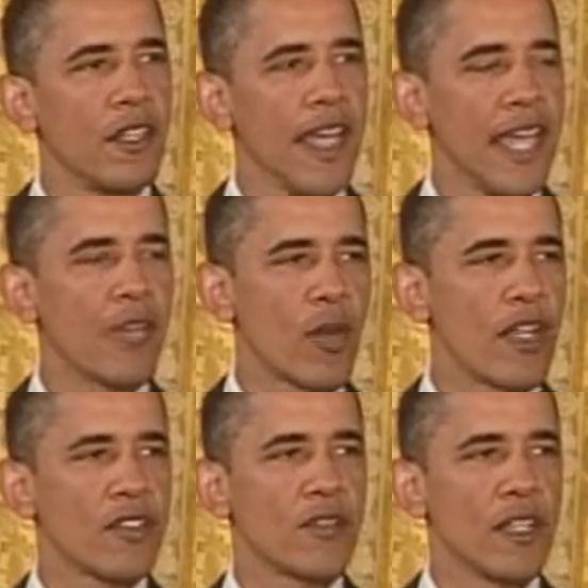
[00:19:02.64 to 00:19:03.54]
8
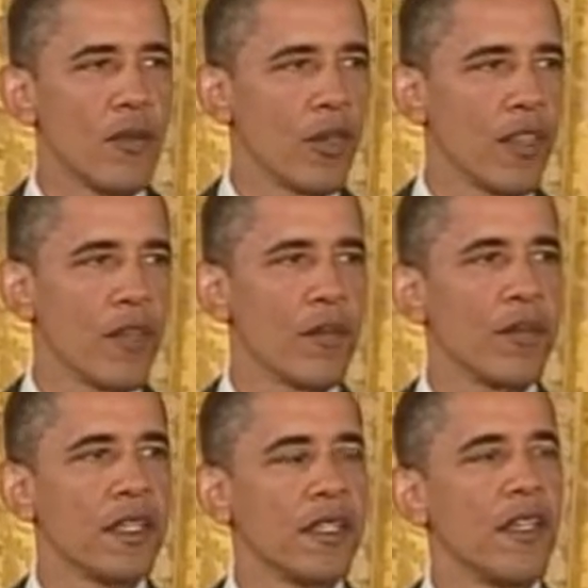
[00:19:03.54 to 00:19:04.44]
rounds of
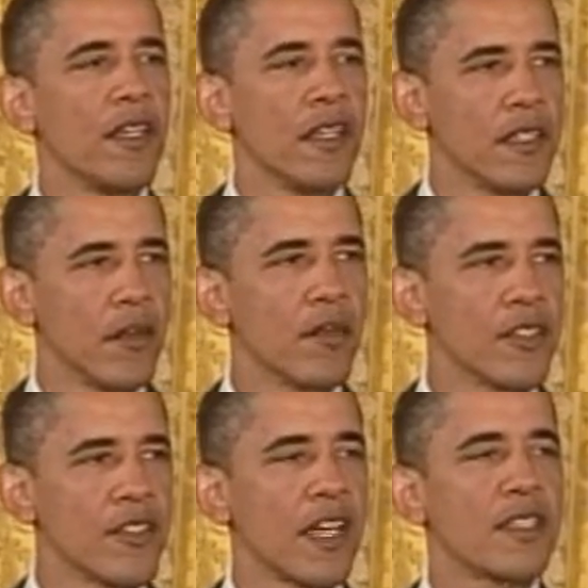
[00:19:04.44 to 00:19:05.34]
chemotherapy, a double
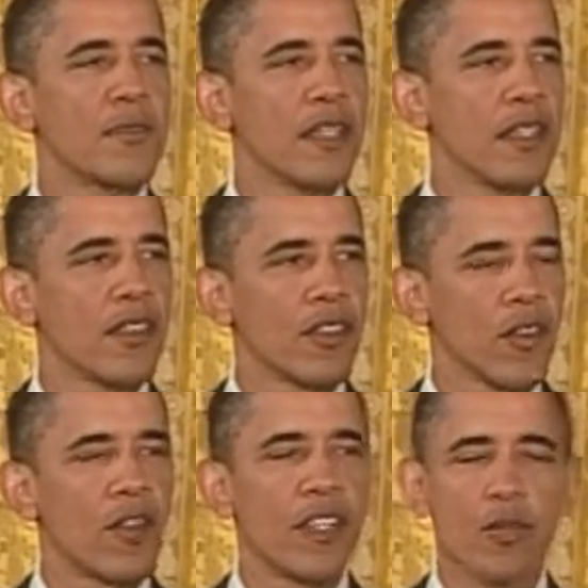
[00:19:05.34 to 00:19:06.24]
mastectomy,
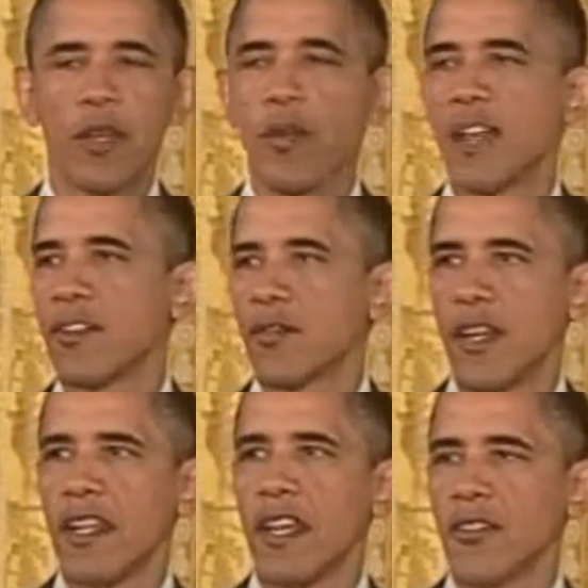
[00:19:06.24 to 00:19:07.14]
33 rounds of
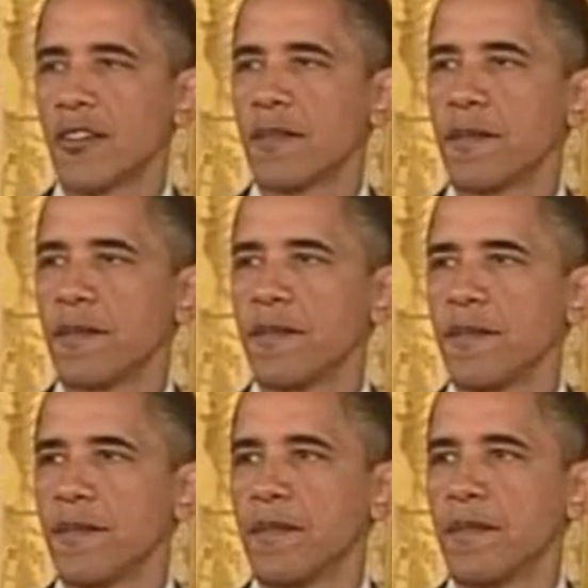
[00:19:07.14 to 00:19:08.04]
radiation.
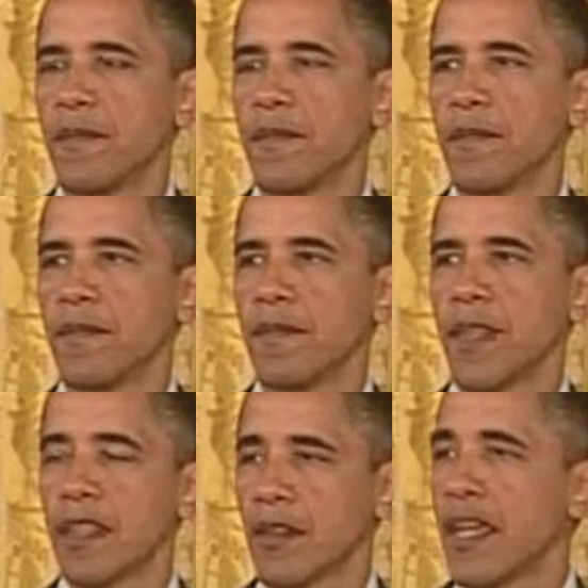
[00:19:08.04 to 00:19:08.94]

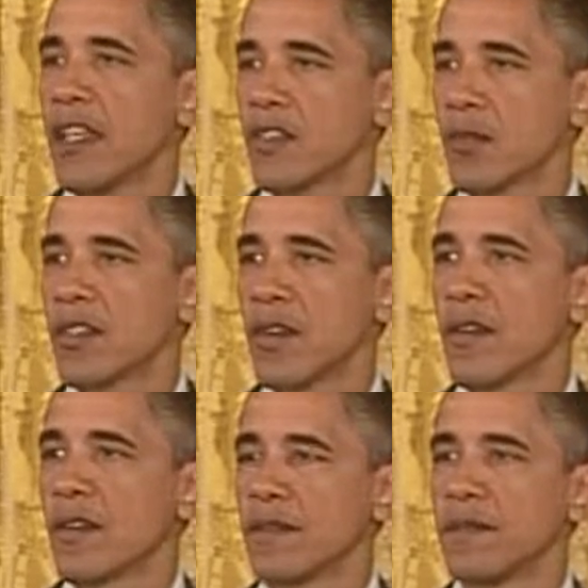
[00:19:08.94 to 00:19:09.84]
Then the cancer
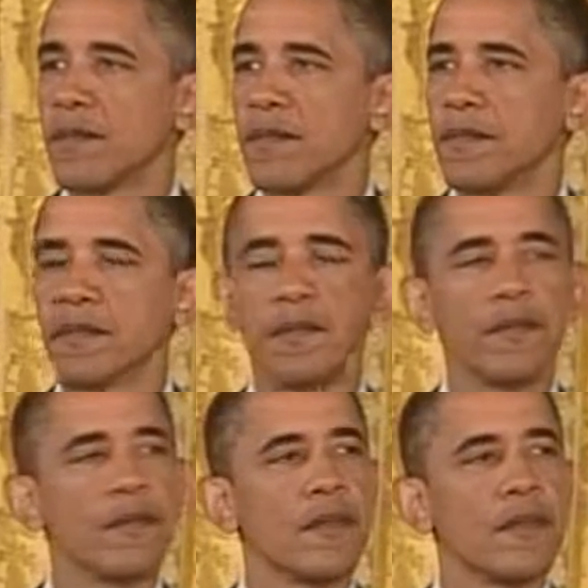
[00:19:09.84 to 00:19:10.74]
returned,
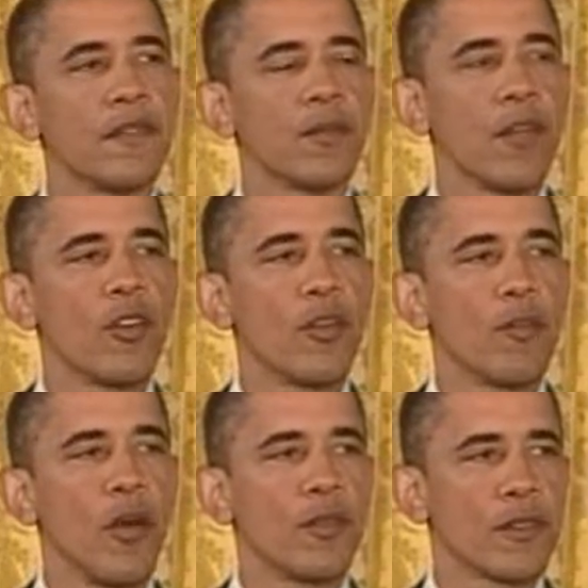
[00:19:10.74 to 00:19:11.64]
spread to her
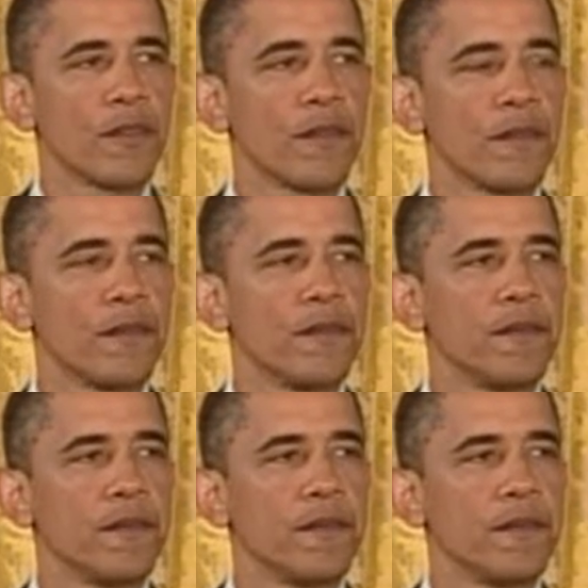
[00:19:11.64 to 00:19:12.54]
bones.
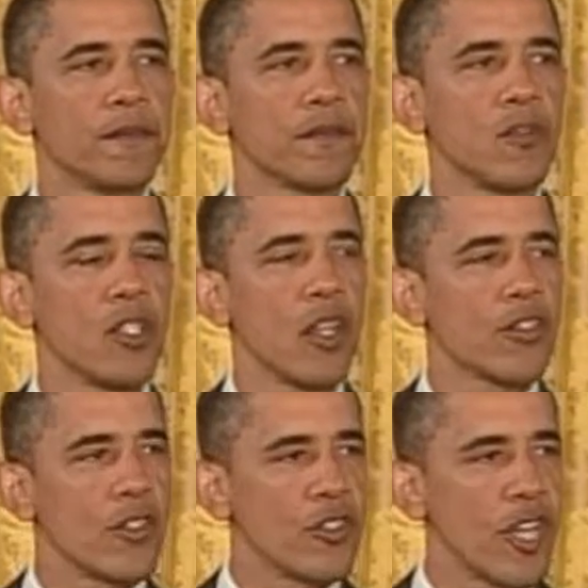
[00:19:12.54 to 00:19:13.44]
She
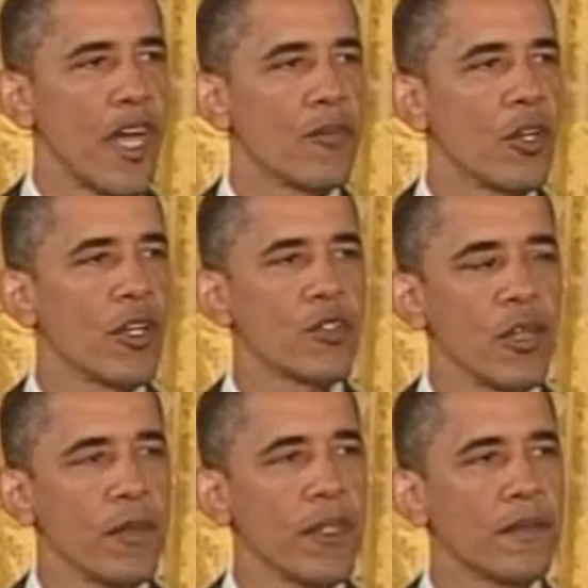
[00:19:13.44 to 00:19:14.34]
lost her job during
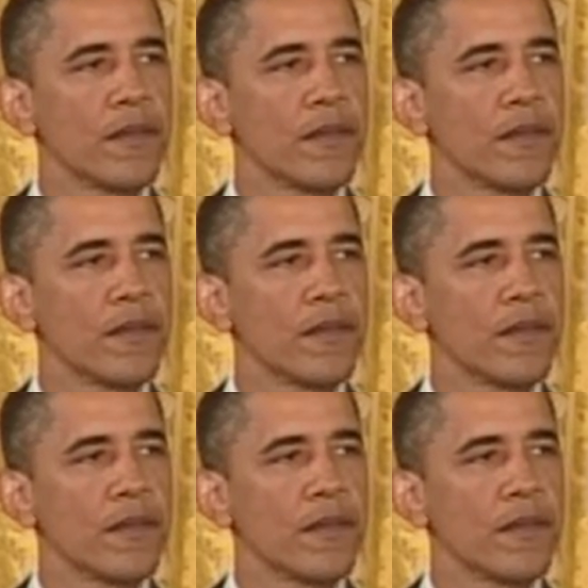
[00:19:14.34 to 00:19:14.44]
treatment.